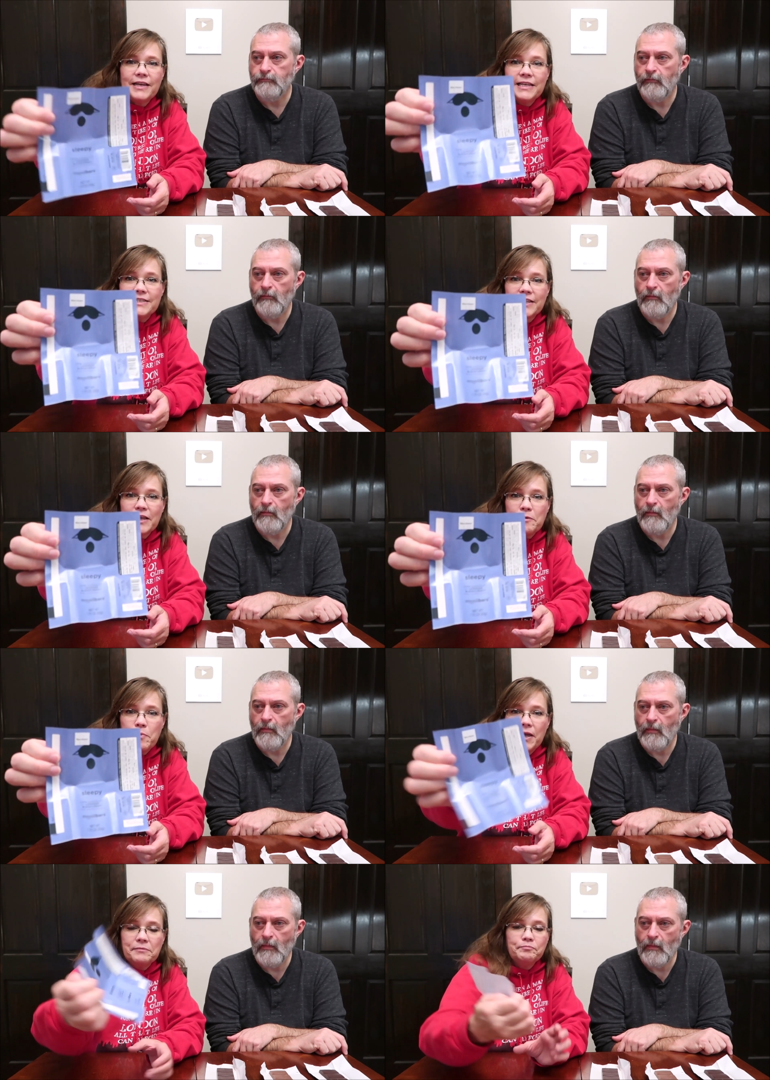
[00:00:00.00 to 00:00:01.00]
Speaker 1: He's
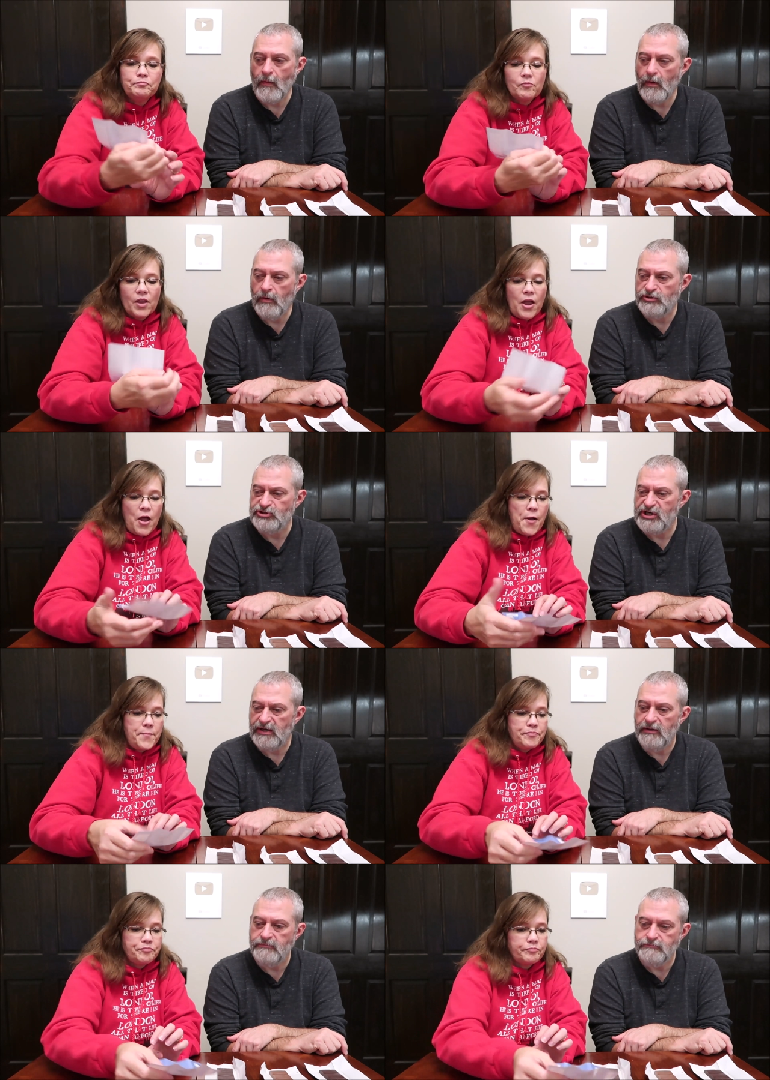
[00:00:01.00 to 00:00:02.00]
sleepy.
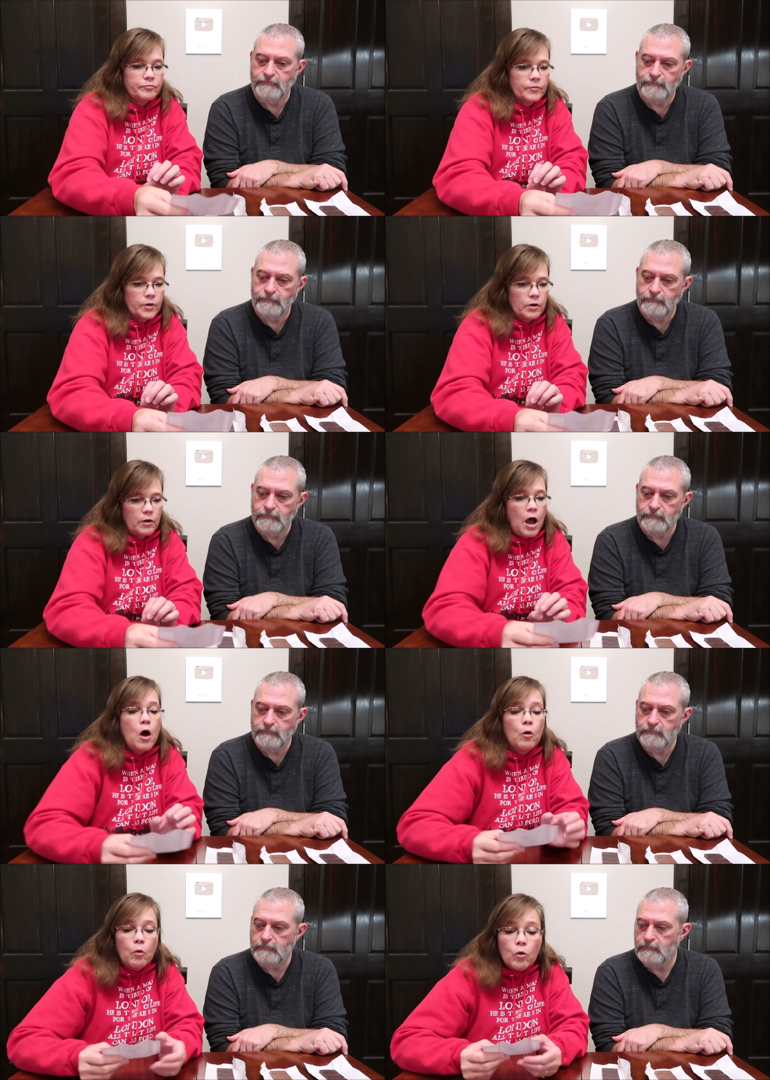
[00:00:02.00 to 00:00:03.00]
Um,
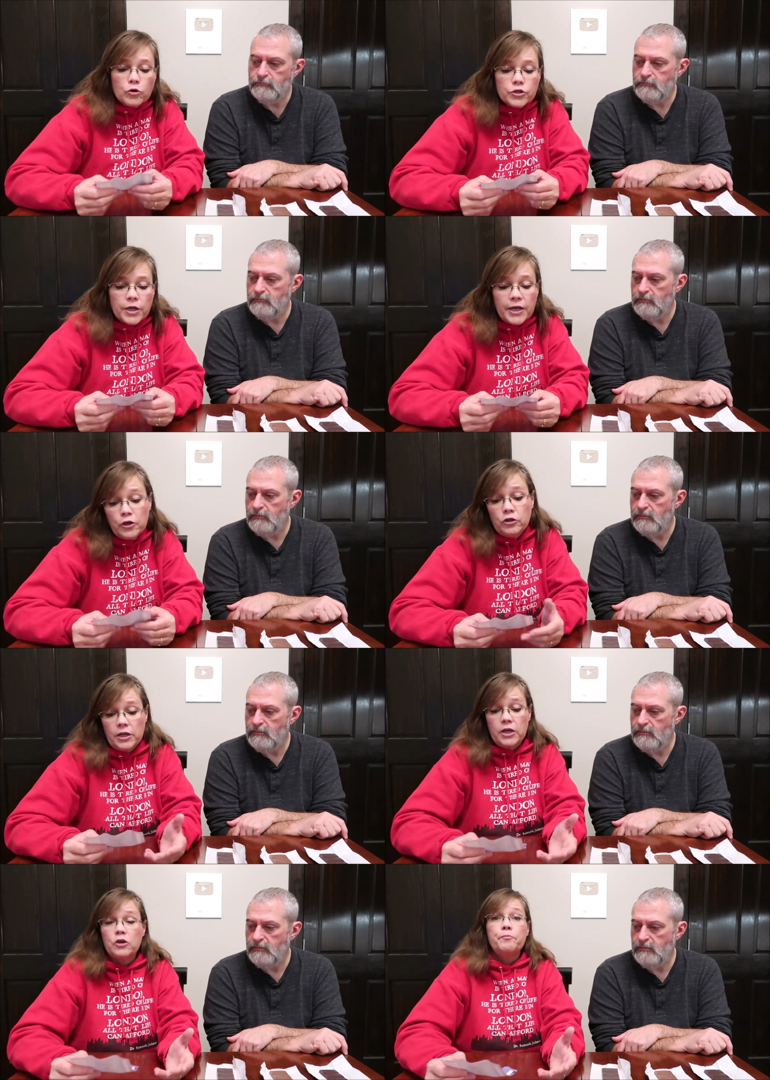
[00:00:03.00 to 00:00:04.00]
oh, or it could
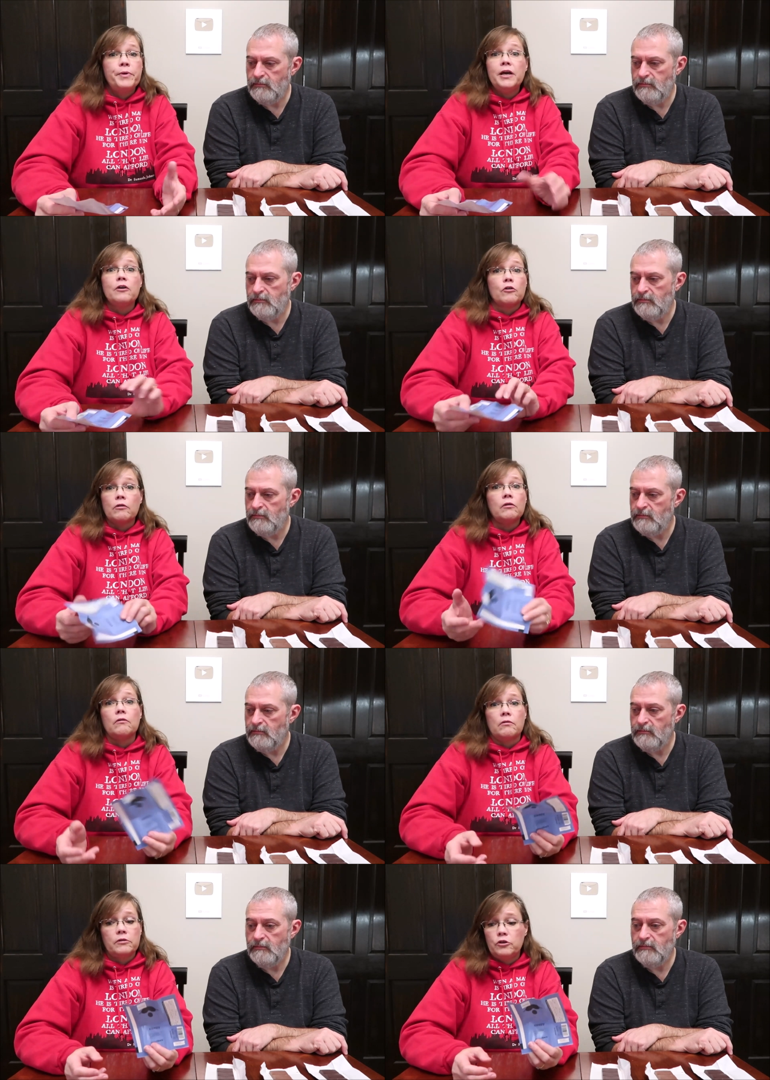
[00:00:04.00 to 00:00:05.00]
it could be a
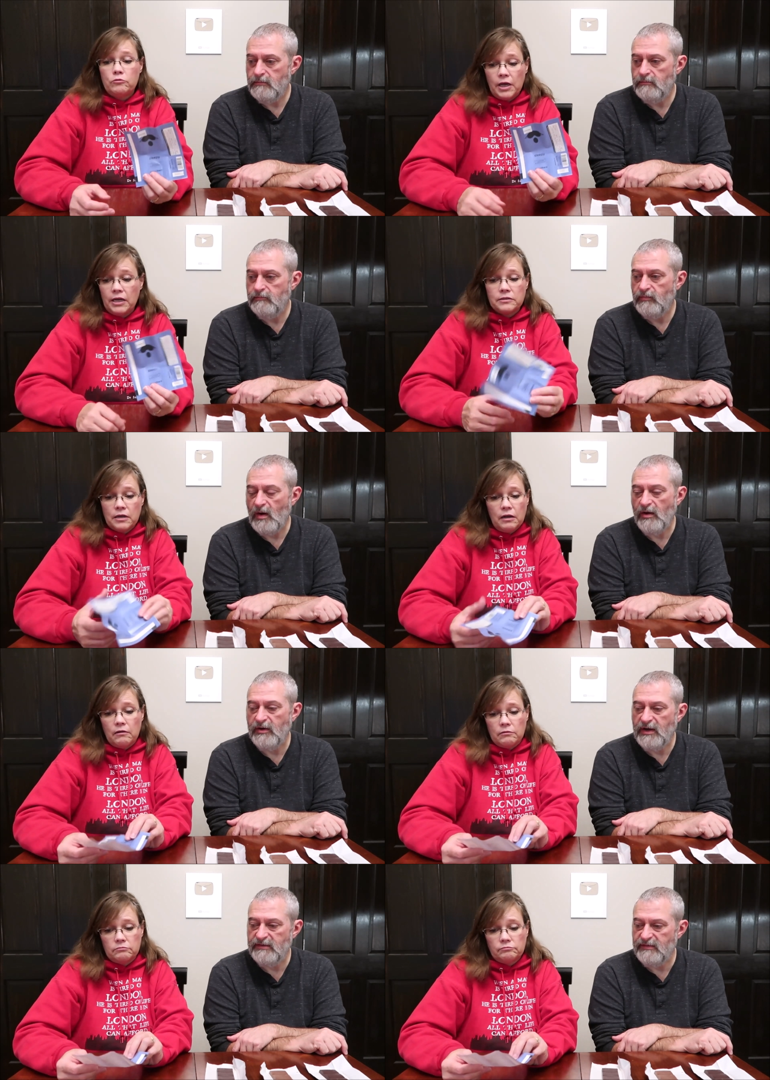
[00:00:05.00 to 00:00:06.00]
girl. You can't tell. Oh,
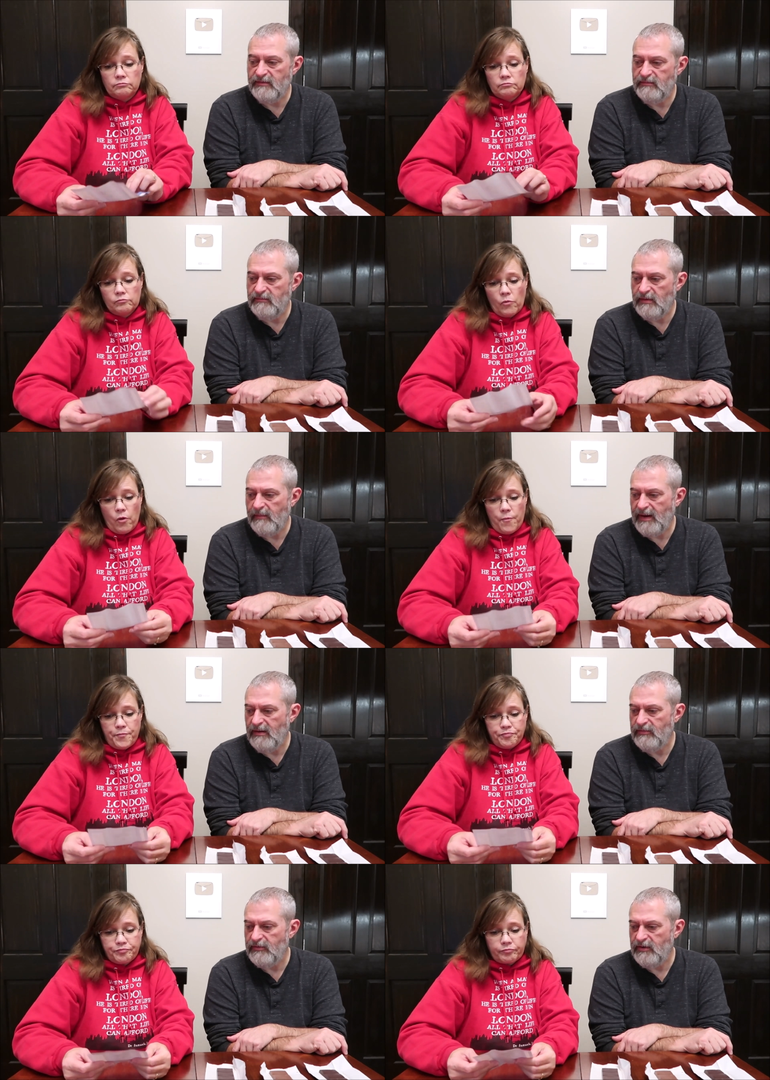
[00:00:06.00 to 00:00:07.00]
he got
Speaker 2: a, a
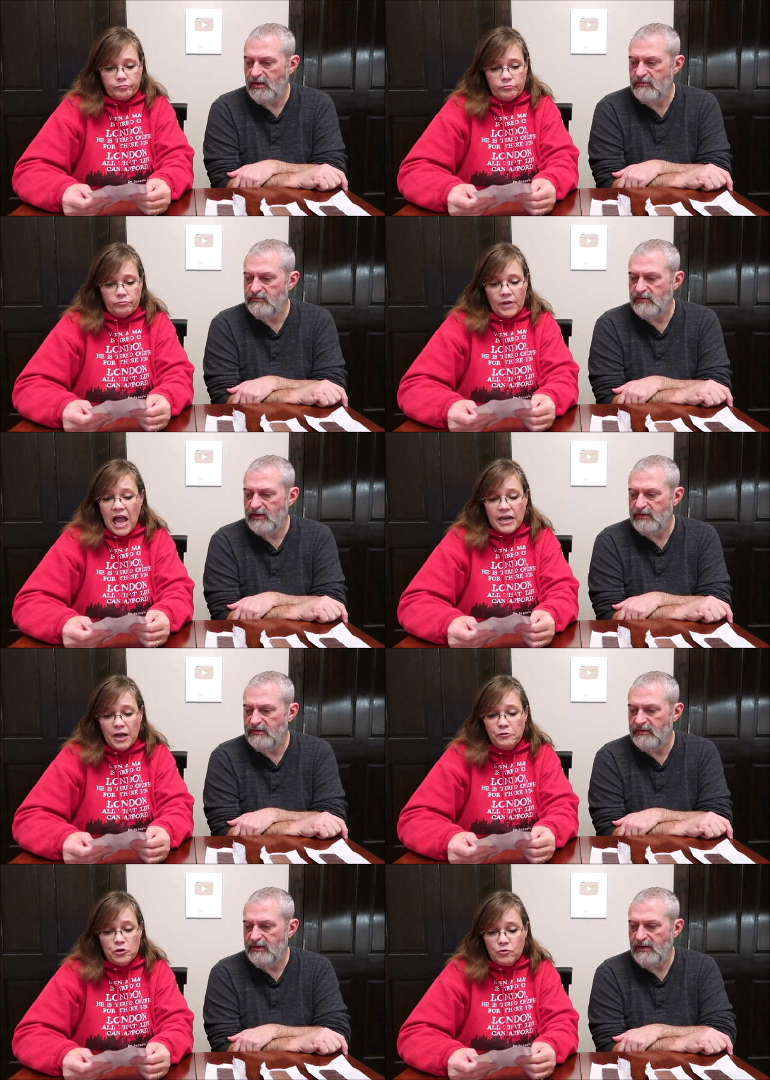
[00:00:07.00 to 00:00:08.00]
mouth or a nose. I, I
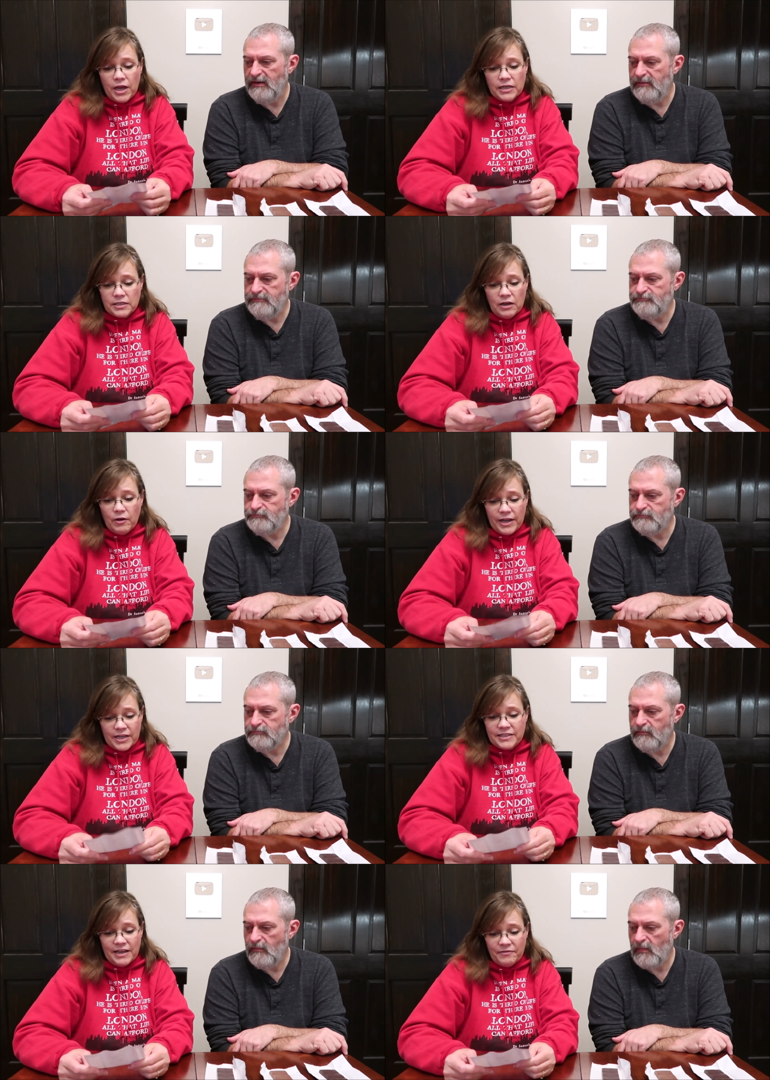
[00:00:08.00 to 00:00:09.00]
know
Speaker 1: you can't tell. It
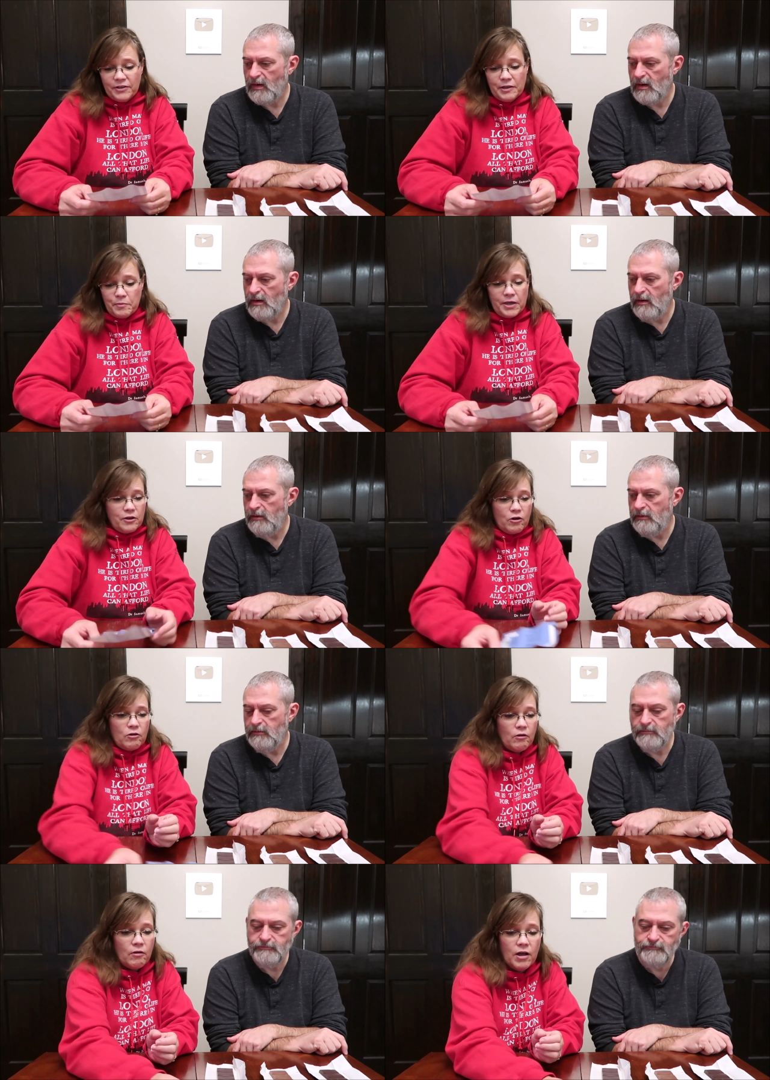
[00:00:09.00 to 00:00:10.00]
could definitely be a girl.